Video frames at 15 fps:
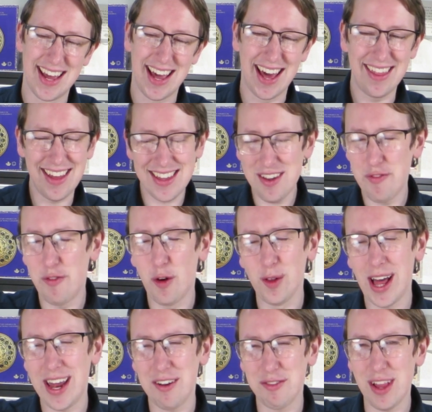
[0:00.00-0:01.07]
And then you fall
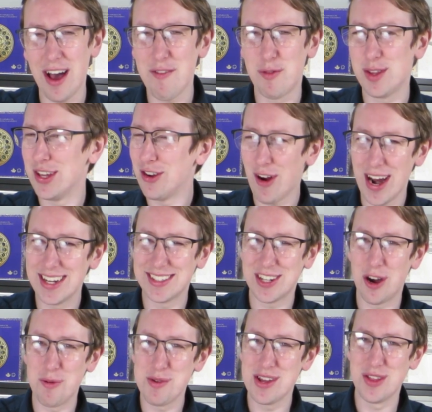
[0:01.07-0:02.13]
out of love with the greatest
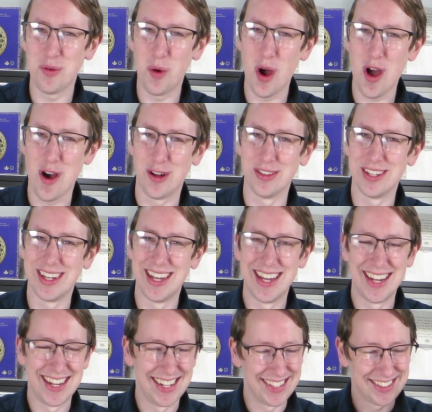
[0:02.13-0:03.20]
hobby in the world.
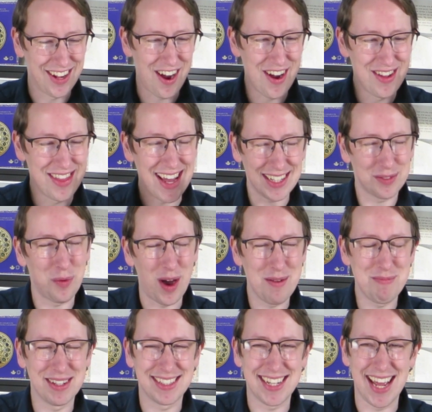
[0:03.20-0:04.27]
So that's one
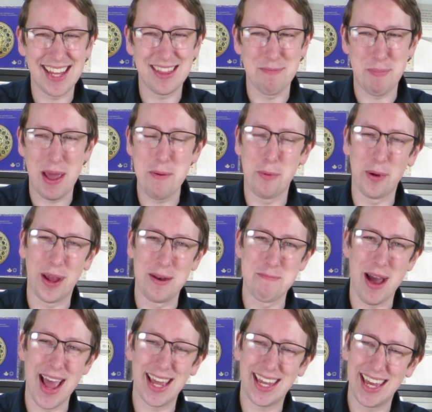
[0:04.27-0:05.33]
mistake that people can
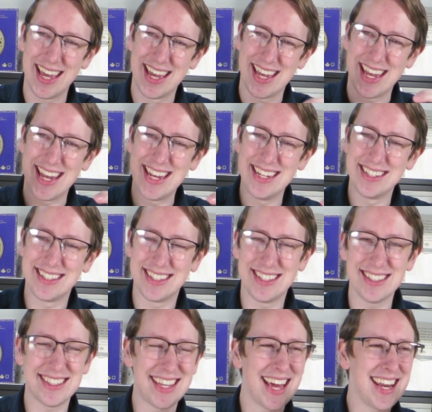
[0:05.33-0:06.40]
make, is
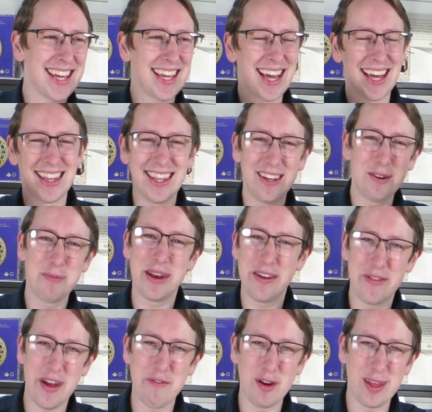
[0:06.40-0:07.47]
just getting a little bit
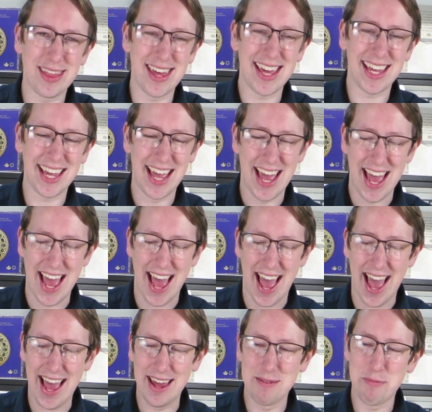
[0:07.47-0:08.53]
of everything.
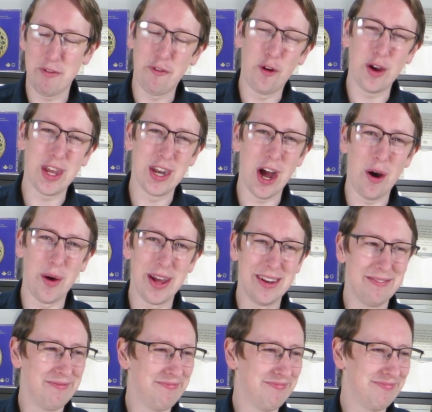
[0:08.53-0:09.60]
And before you know
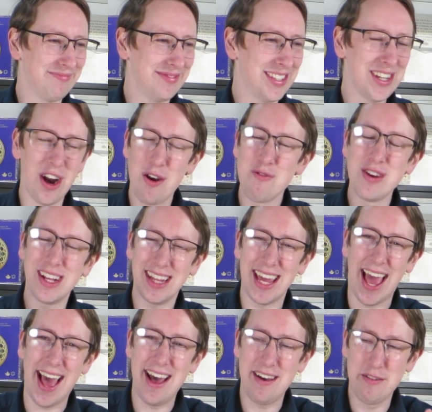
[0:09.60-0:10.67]
it, you don't really
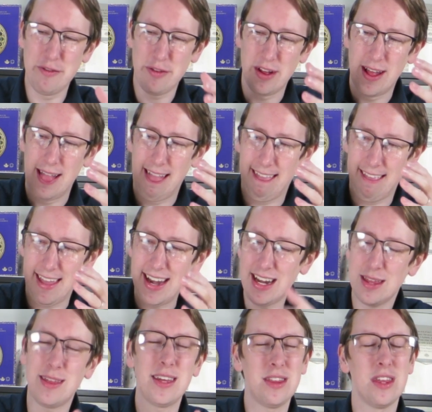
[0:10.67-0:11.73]
have
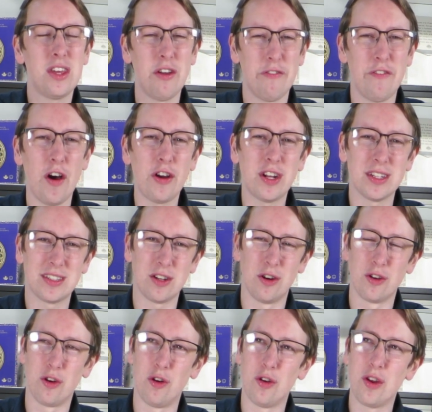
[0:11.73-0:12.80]
anything that you're focused
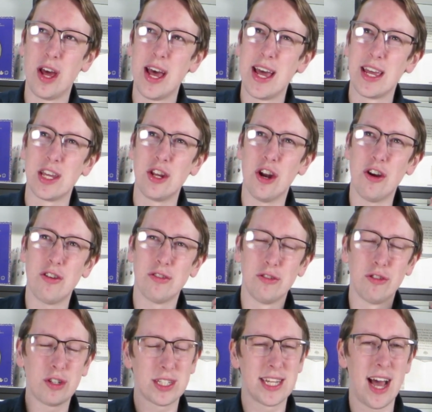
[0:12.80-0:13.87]
on, or you don't
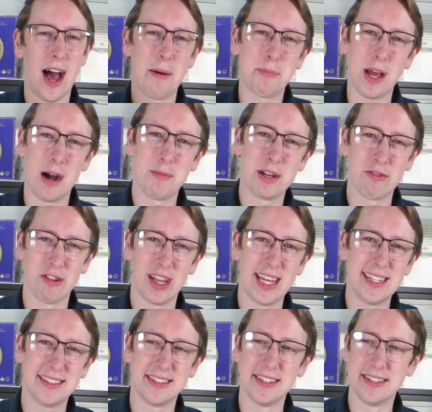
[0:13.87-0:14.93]
look to upcoming
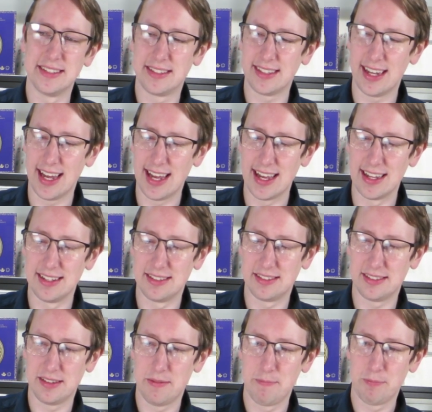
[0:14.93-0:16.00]
releases
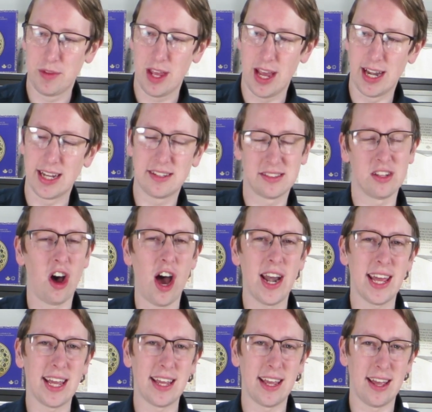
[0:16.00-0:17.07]
as an
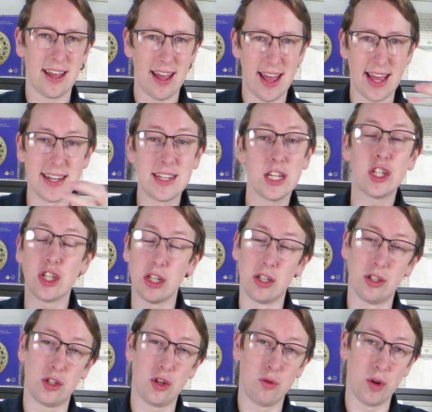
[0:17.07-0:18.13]
exciting
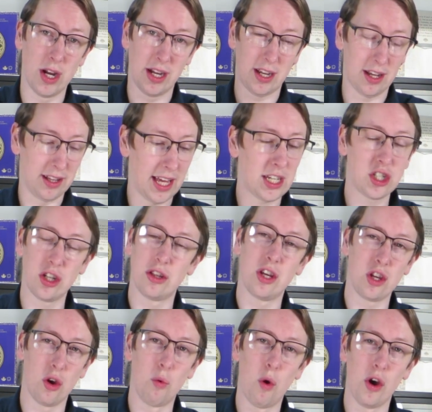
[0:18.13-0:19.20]
addition to a collection
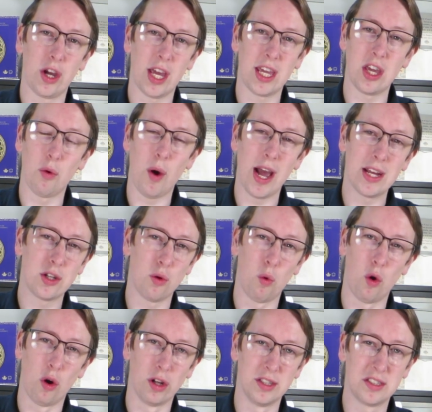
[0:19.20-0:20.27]
that you're working your way
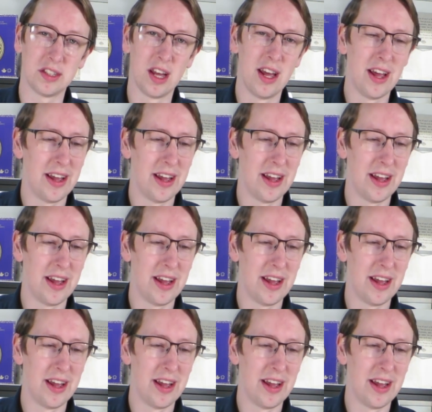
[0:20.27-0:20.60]
towards.